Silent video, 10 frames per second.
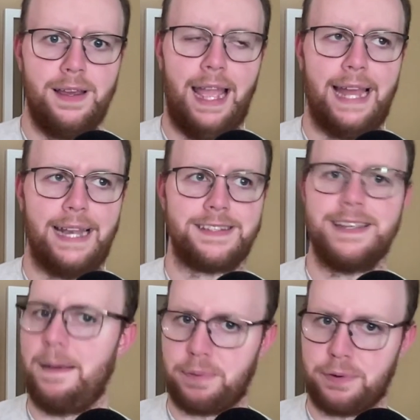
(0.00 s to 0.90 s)
and it's
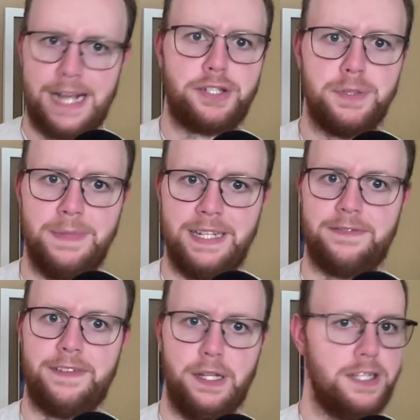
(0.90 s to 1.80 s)
not pressured me to
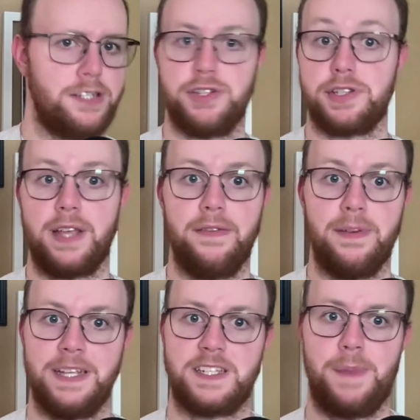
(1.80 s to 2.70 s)
feel. It's just
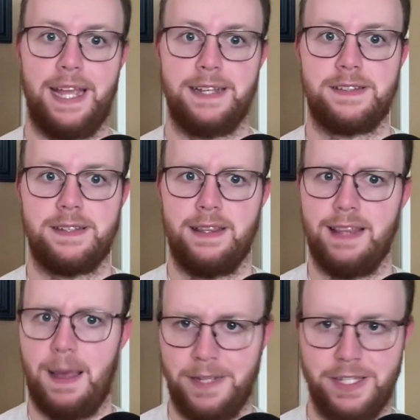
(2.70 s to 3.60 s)
given me space.
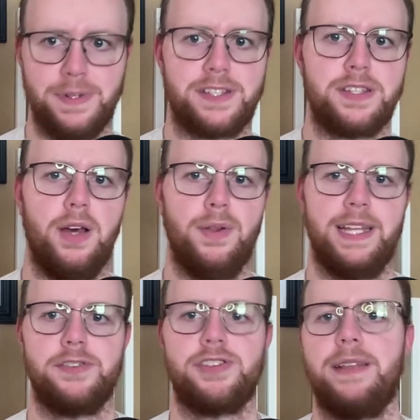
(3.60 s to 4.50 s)
Let me do it slowly
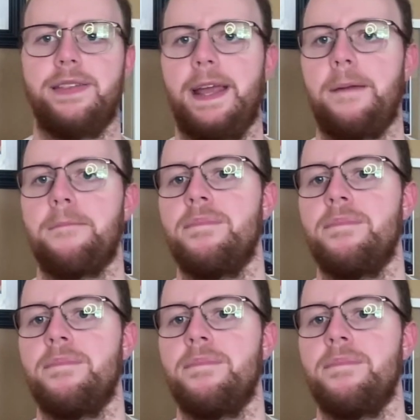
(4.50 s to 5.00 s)
and gently.